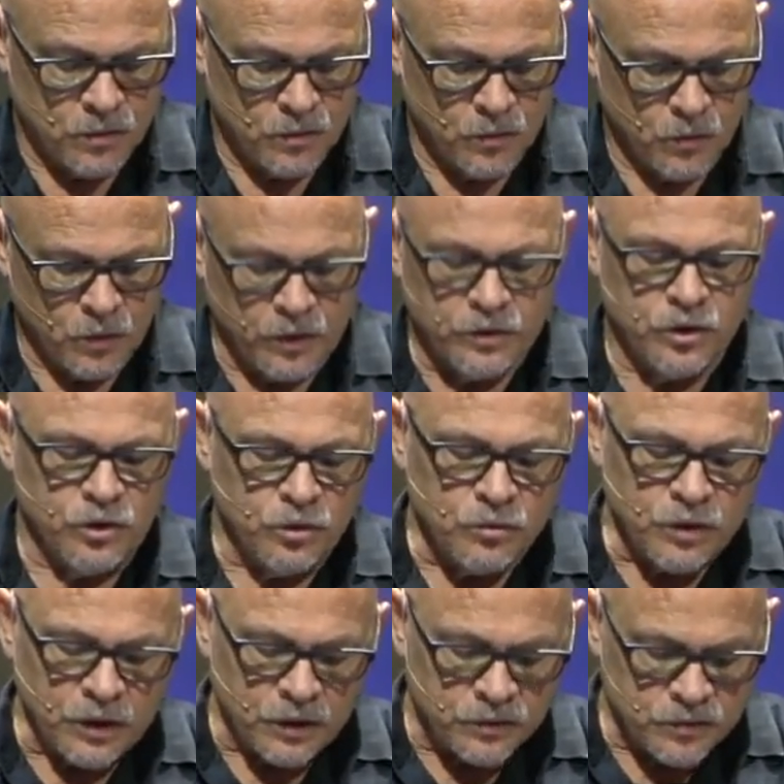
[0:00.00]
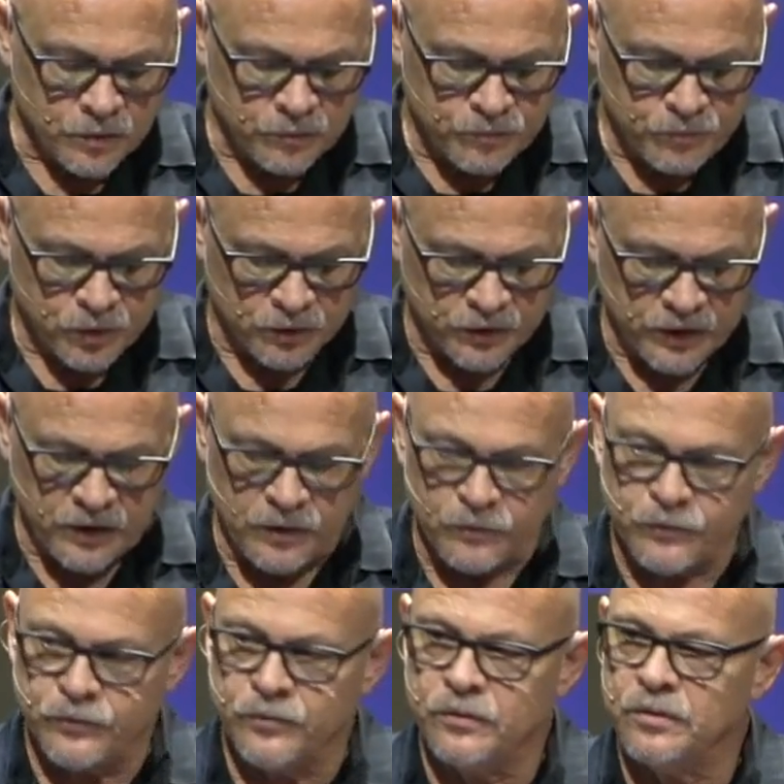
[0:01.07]
What do you need to
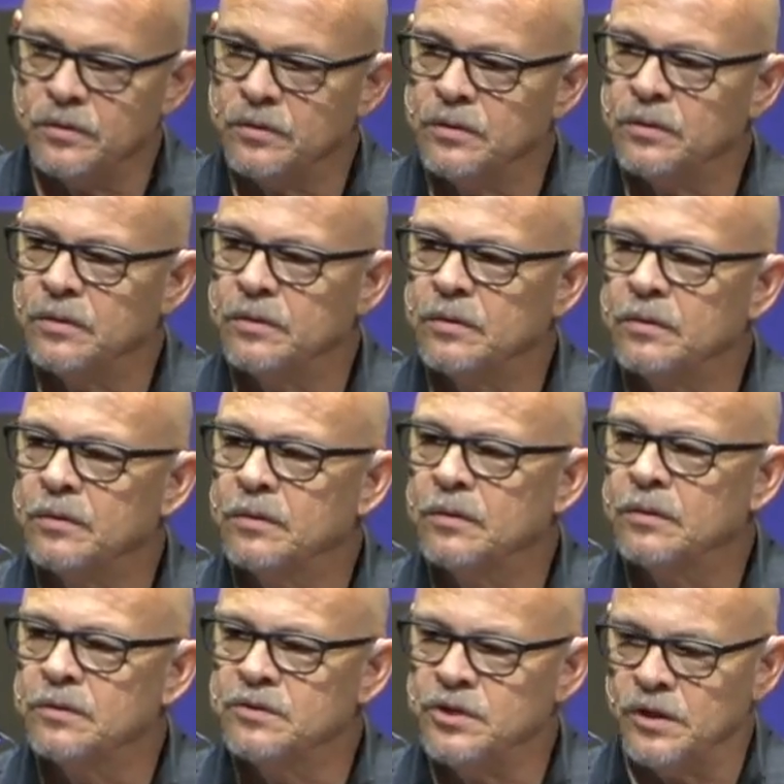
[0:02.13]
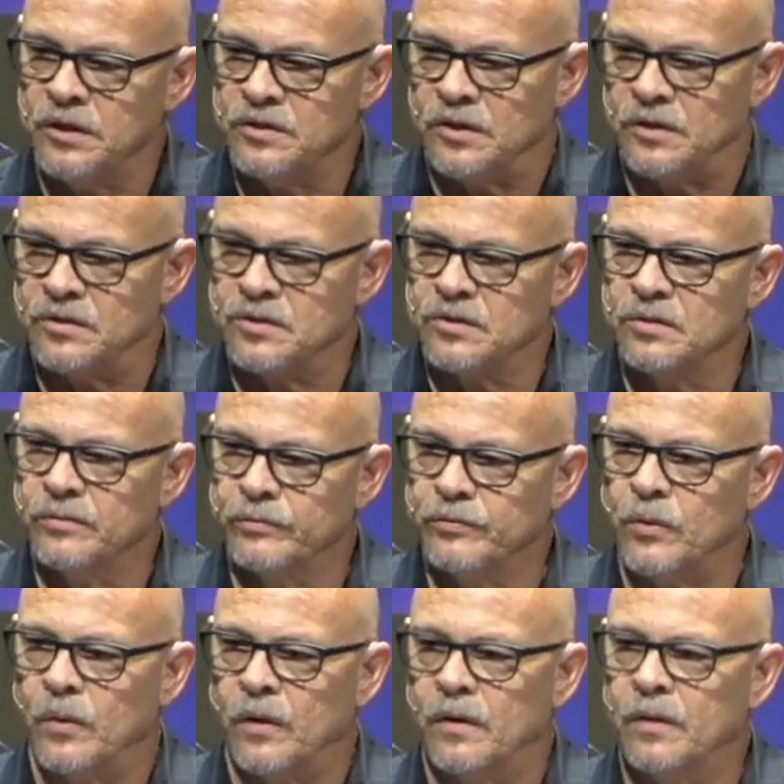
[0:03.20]
believe Jesus
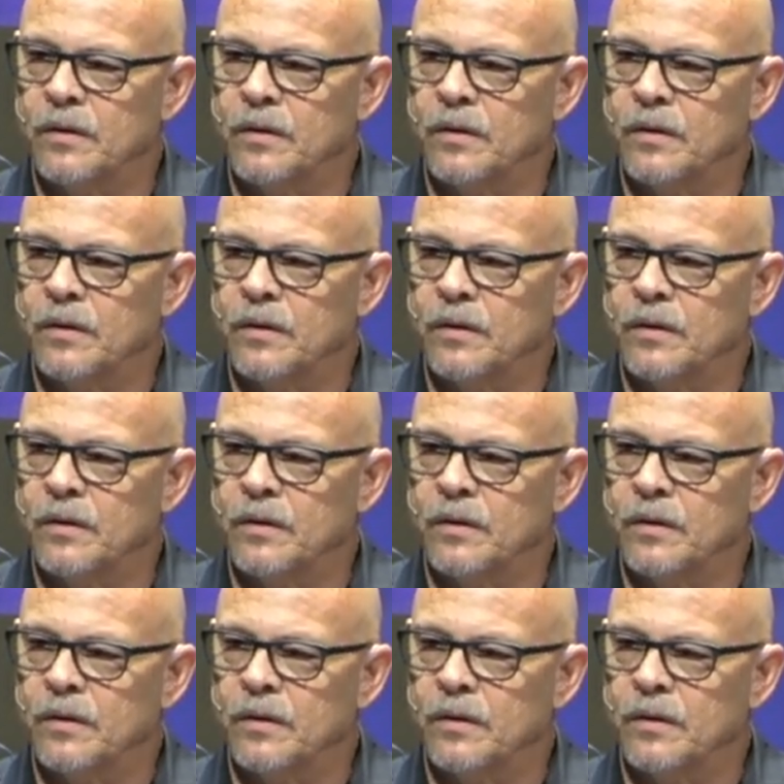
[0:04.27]
for?